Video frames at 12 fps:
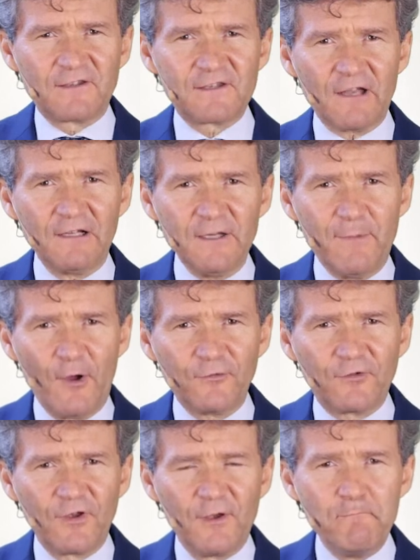study
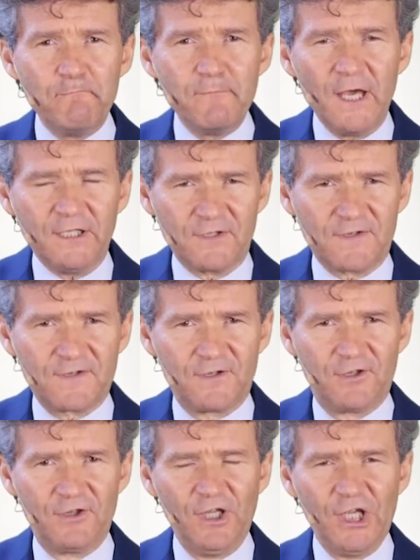about
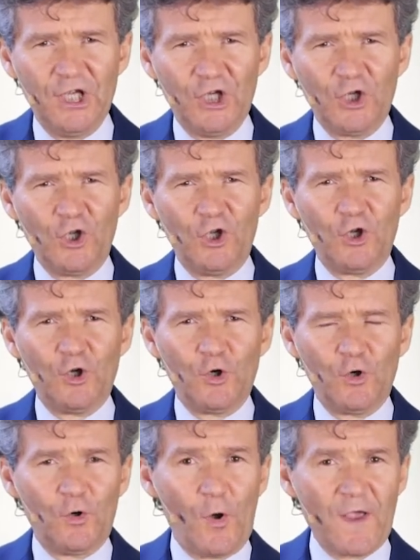medicine,
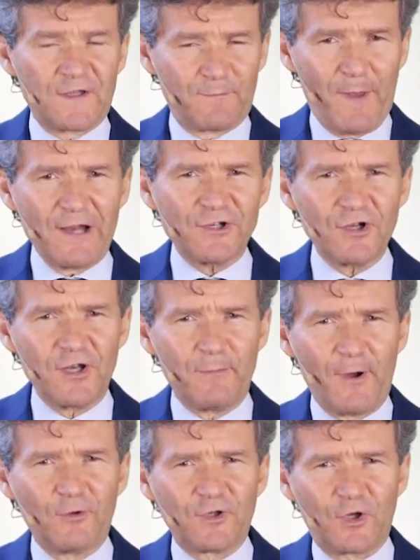especially
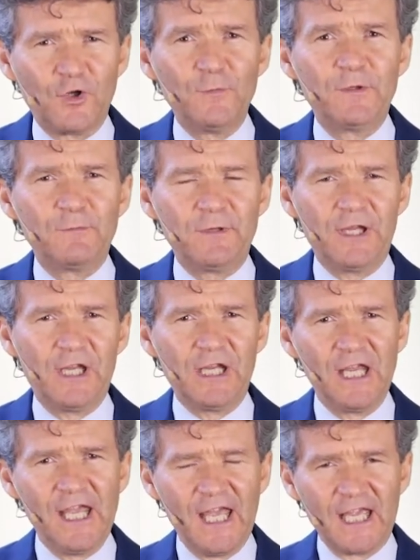about the human being,
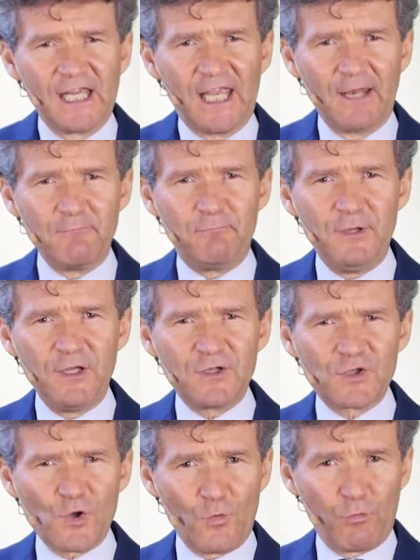can be
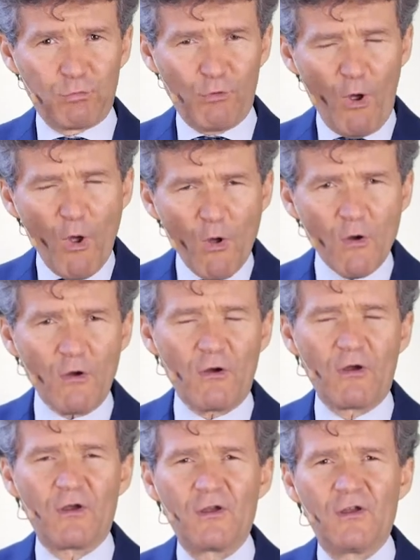so
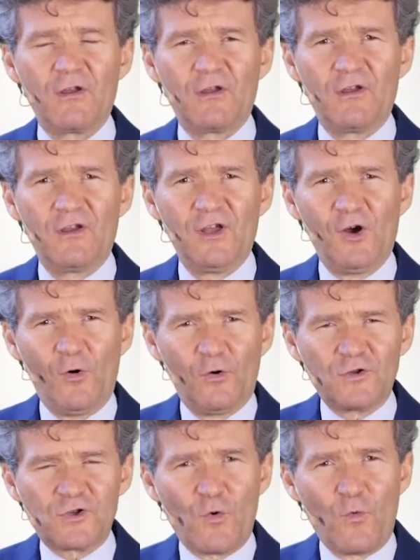wrong or
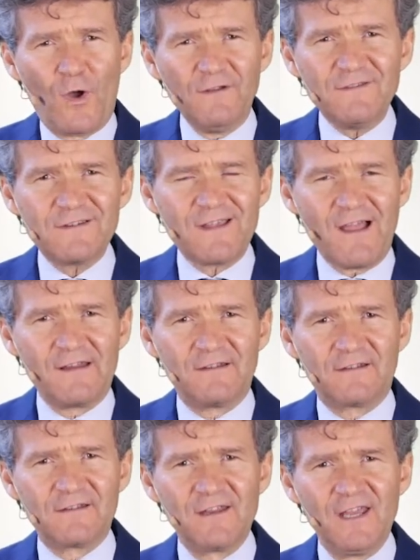so
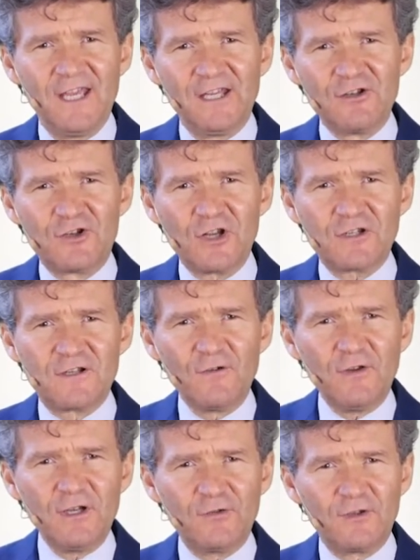one-sided, just
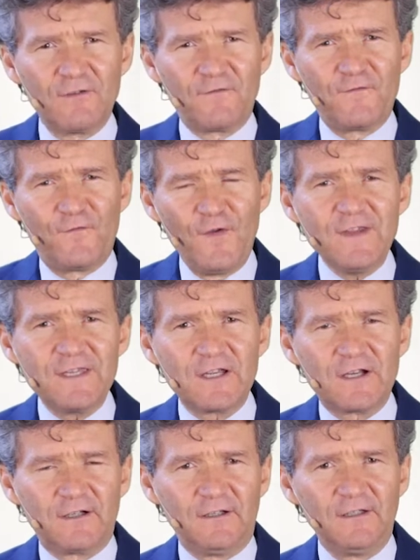looking to the
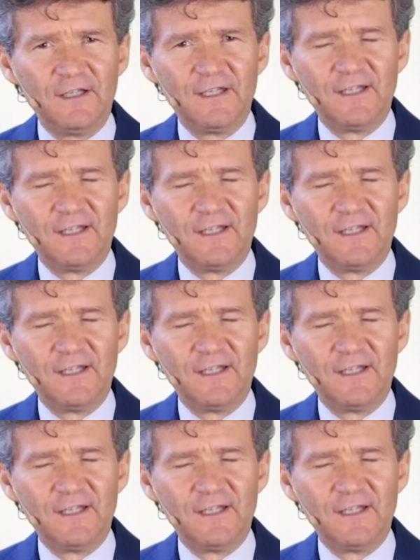physical,